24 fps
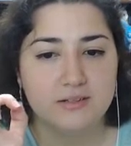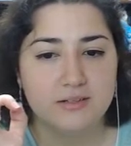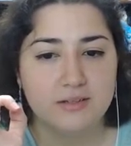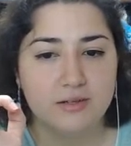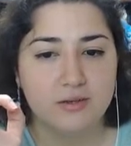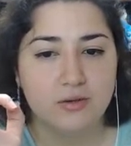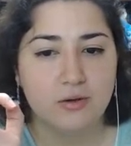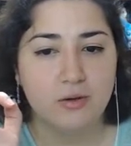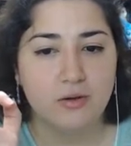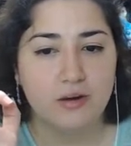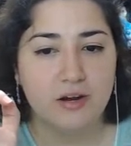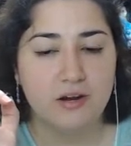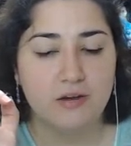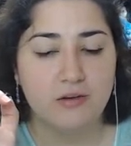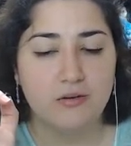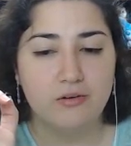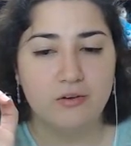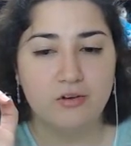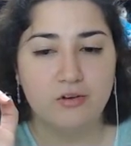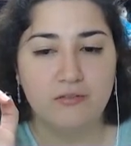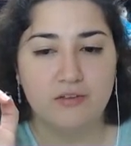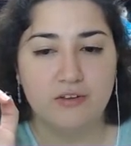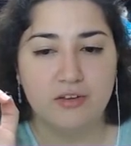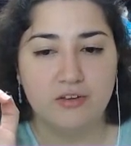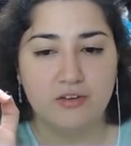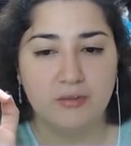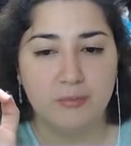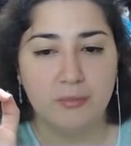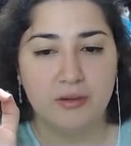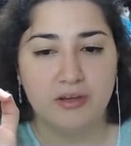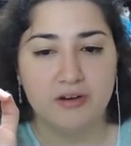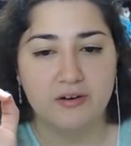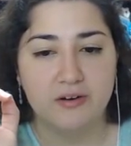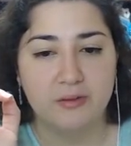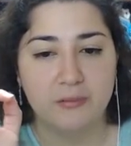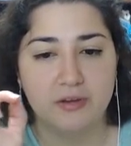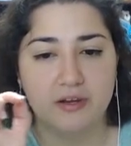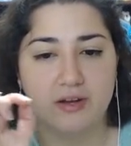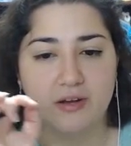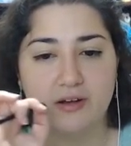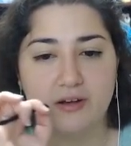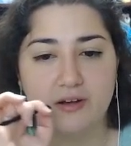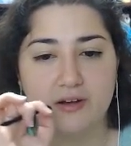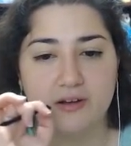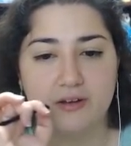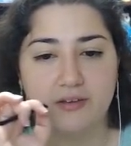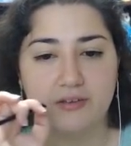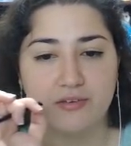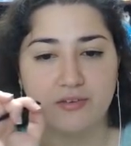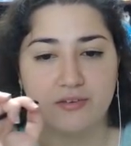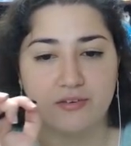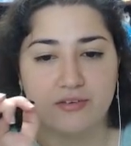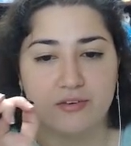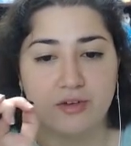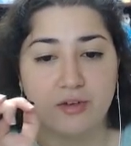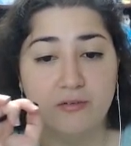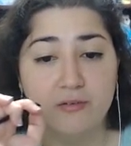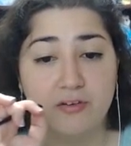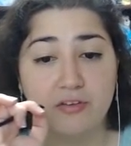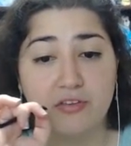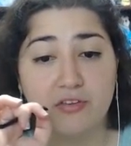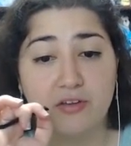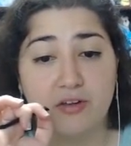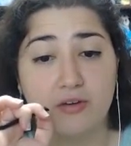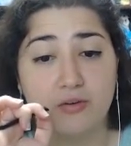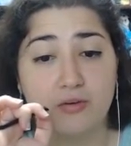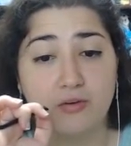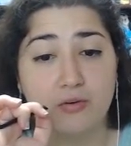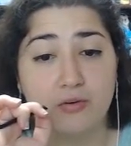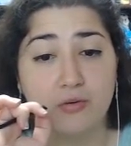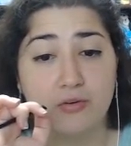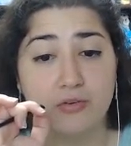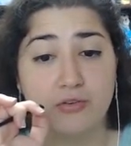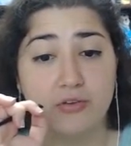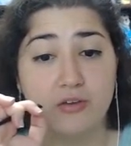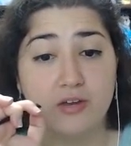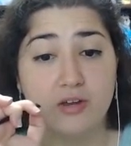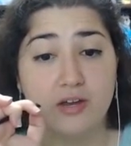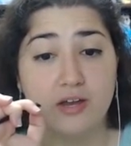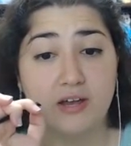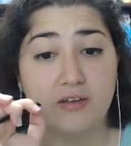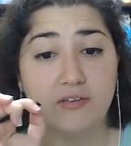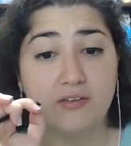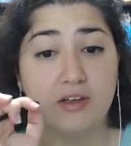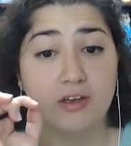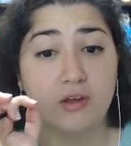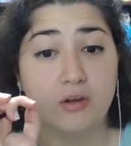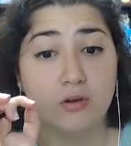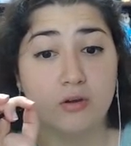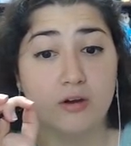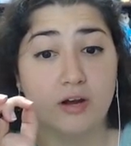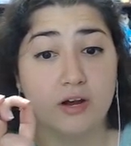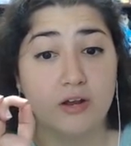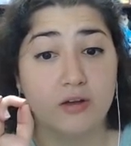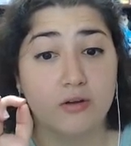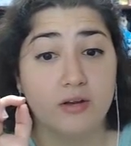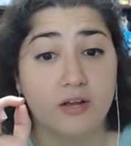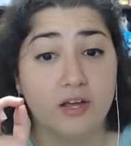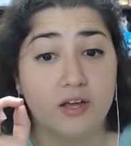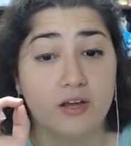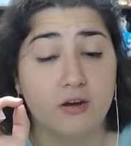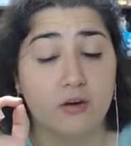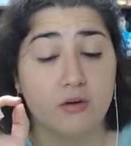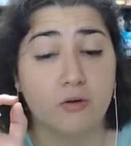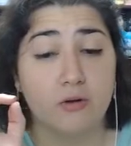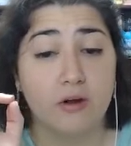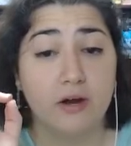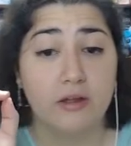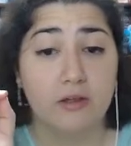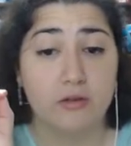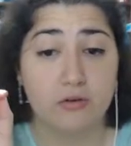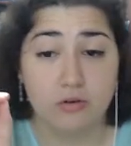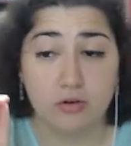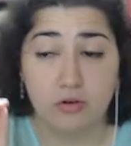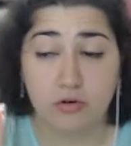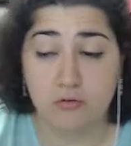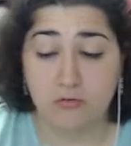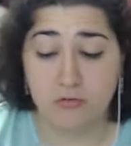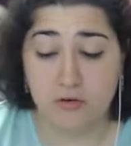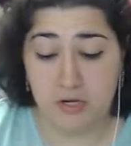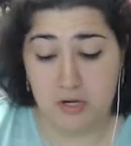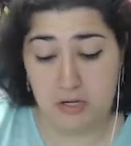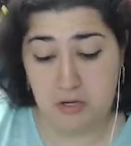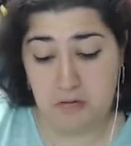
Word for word: Cryo Nova is better to be honest. Nova sounds cool. So you guys like Cryo Knight or Cryo Nova?